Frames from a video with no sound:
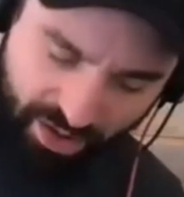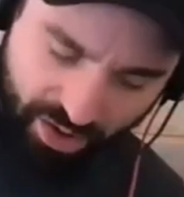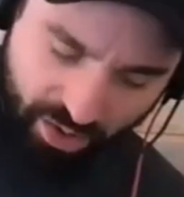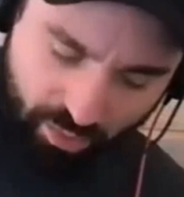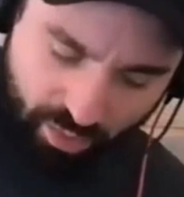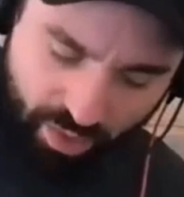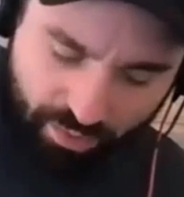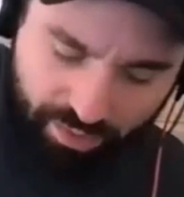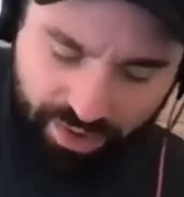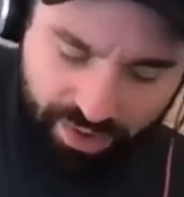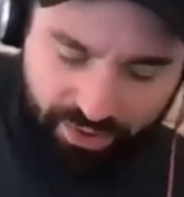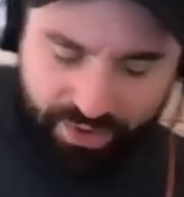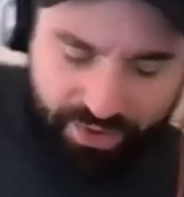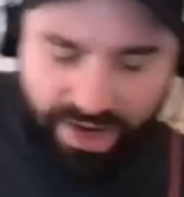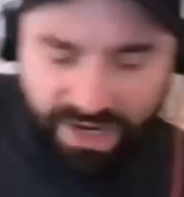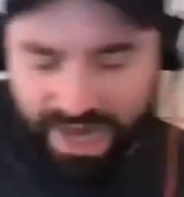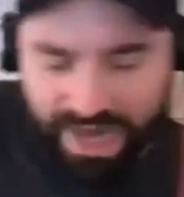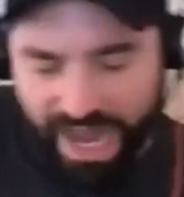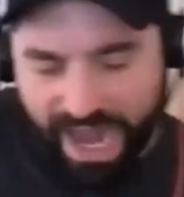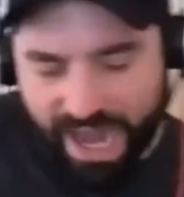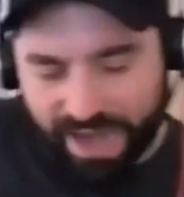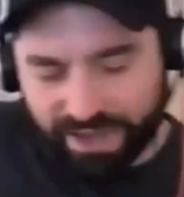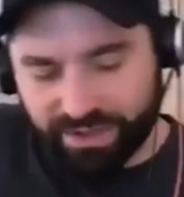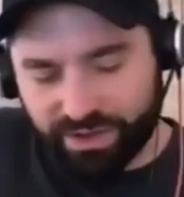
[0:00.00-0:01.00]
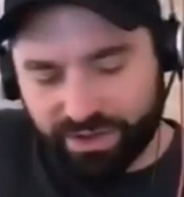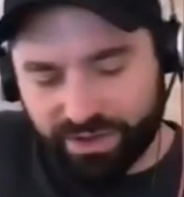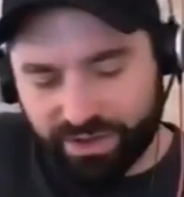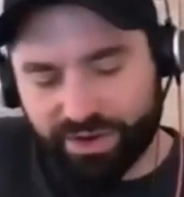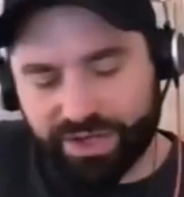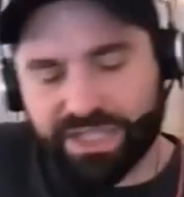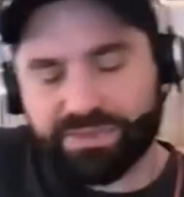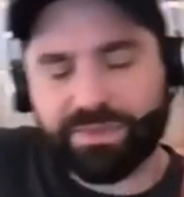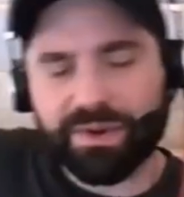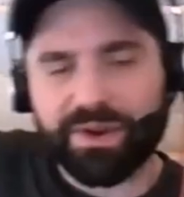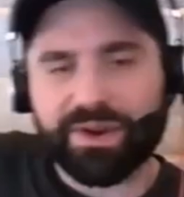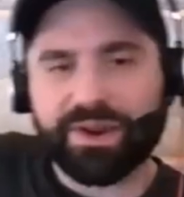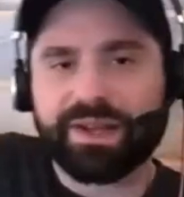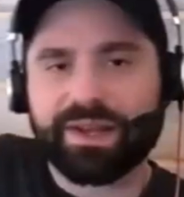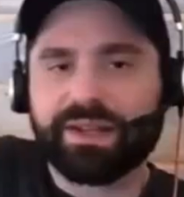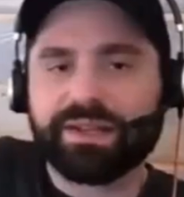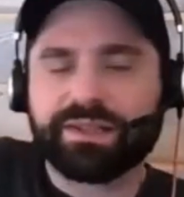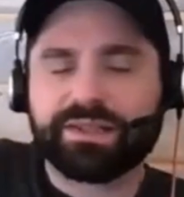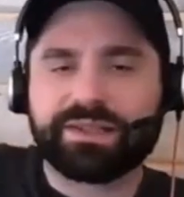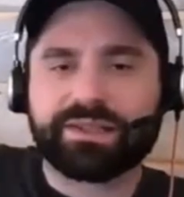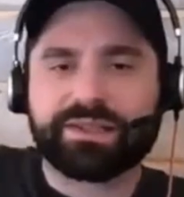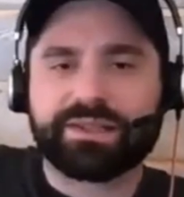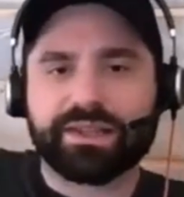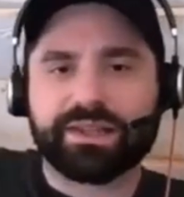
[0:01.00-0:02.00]
what we're great at in our
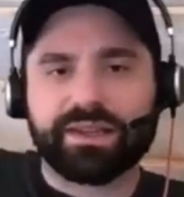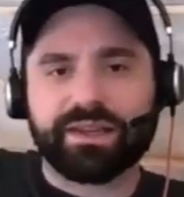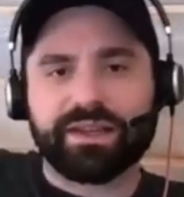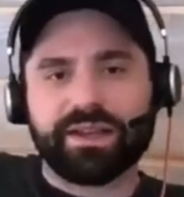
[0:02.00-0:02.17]
experience.